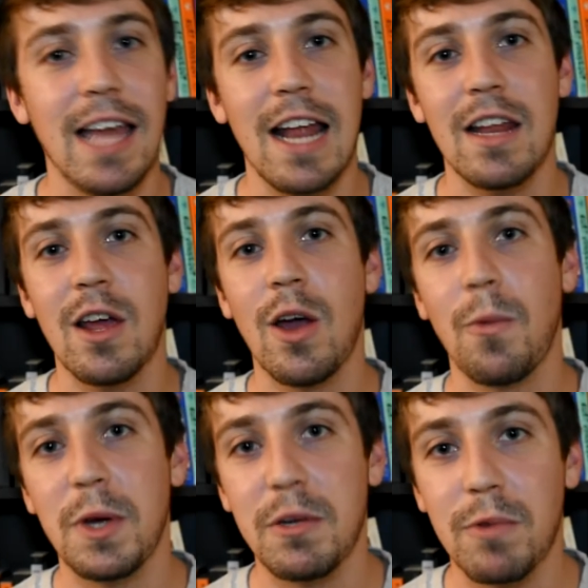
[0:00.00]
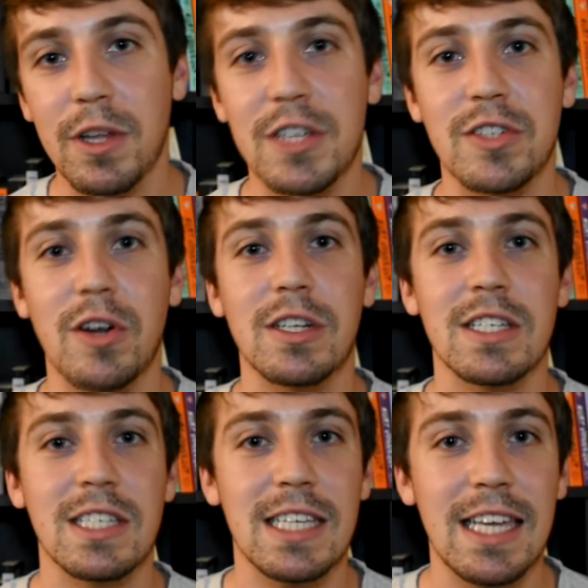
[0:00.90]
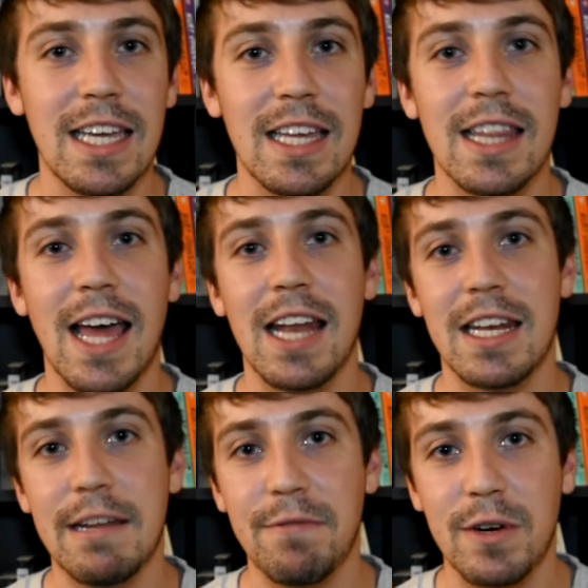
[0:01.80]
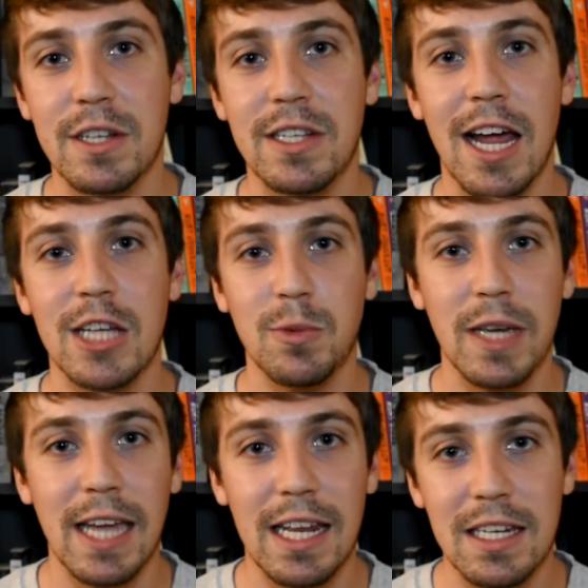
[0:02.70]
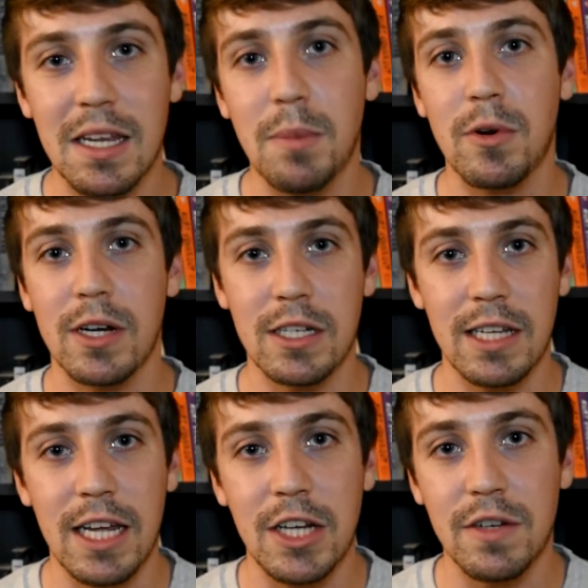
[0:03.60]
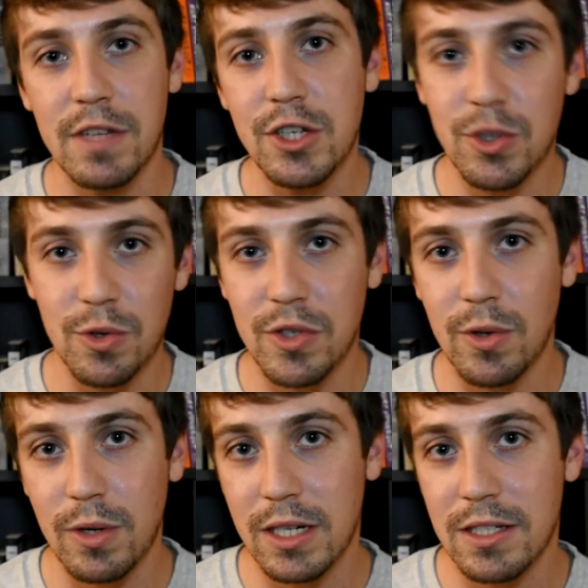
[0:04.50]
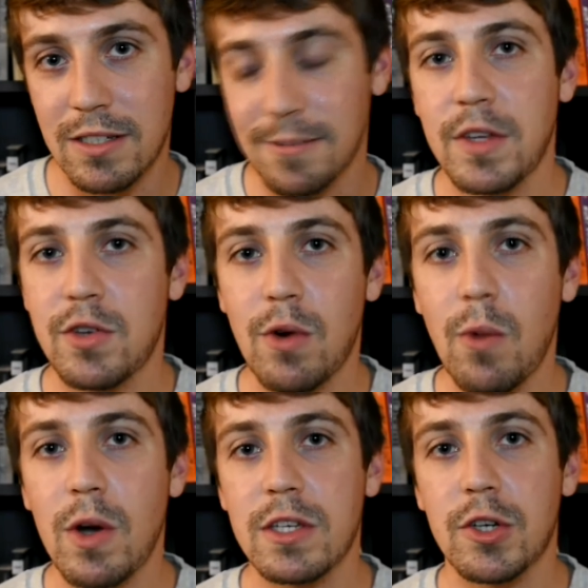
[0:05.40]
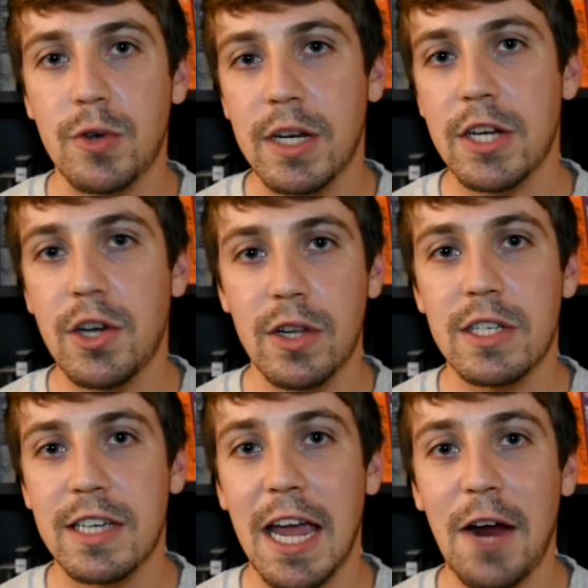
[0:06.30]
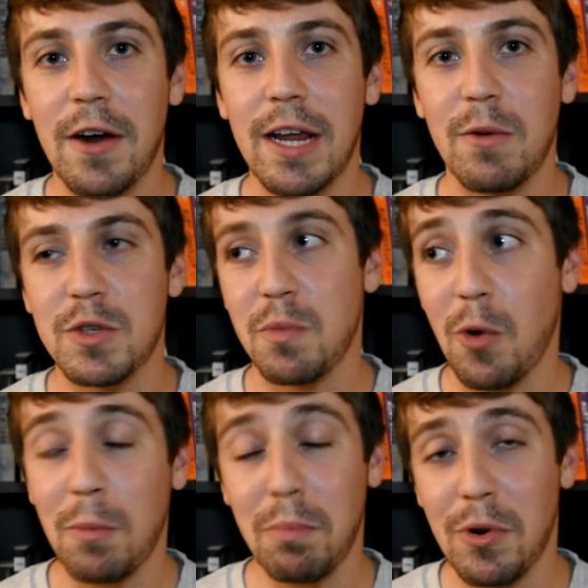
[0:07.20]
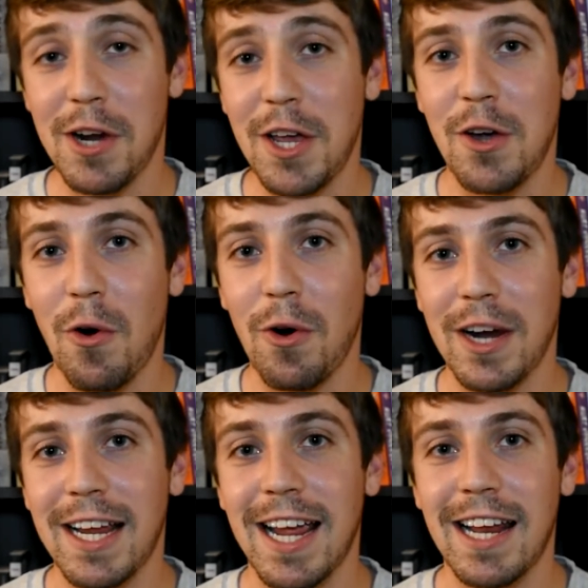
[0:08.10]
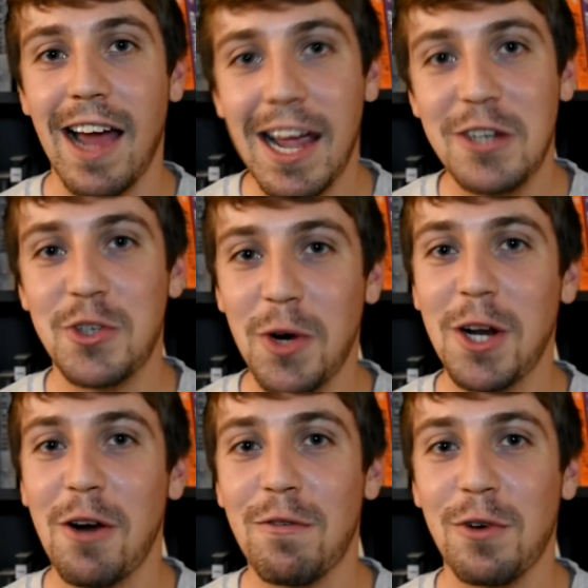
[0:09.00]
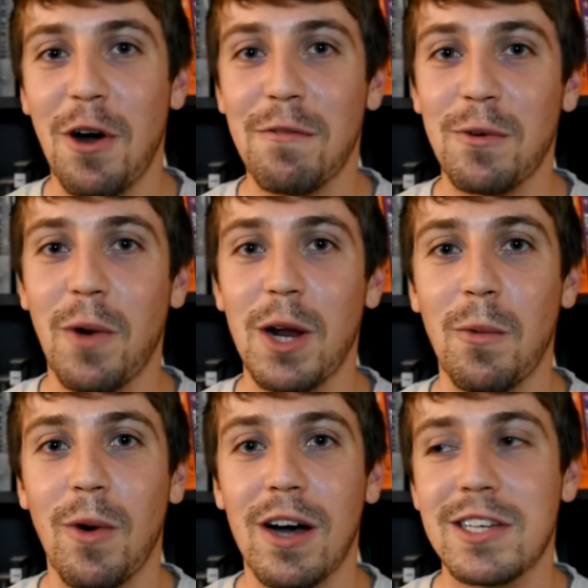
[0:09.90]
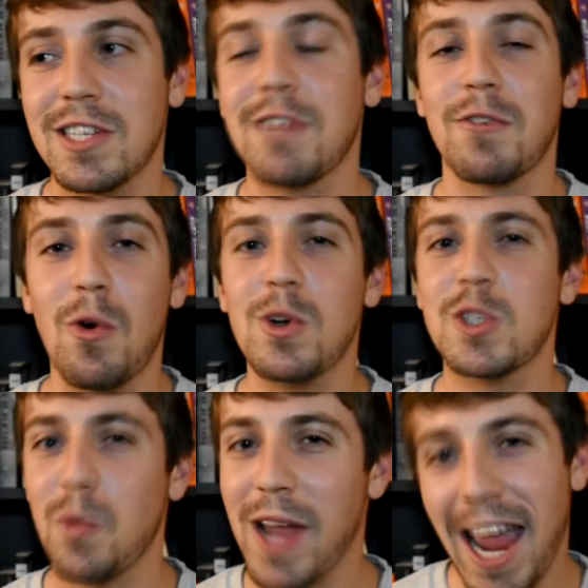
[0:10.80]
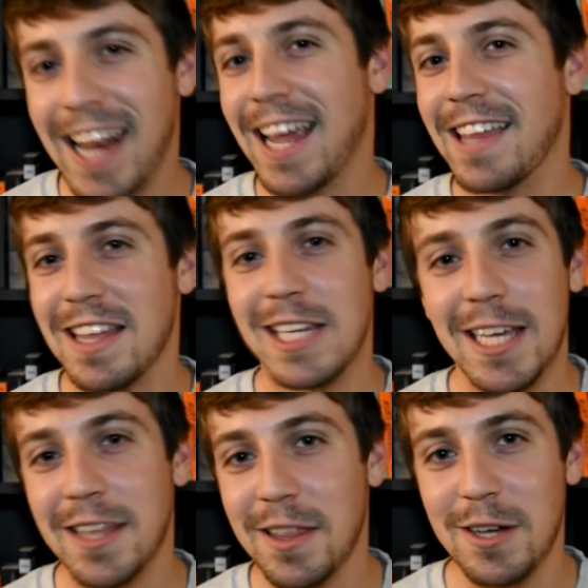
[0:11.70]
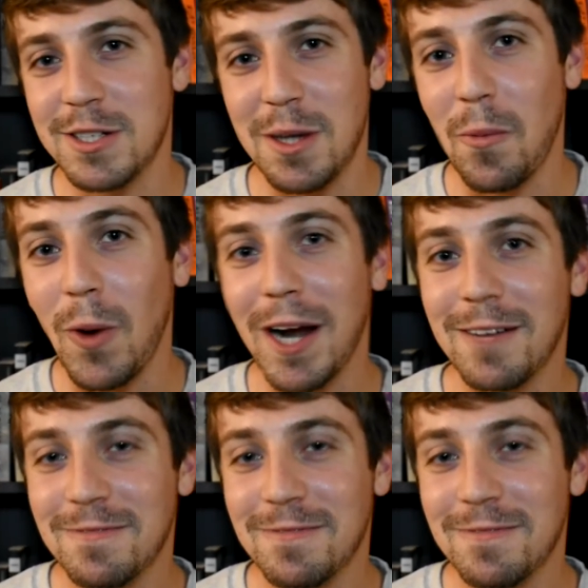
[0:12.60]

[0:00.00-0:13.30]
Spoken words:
that we really start to see that difference as we get deeper into each of these short stories. The story wasn't traditionally scary, it was more pretty gory, and I enjoyed it overall for what it was, and of course we had to get the teeth in there somewhere.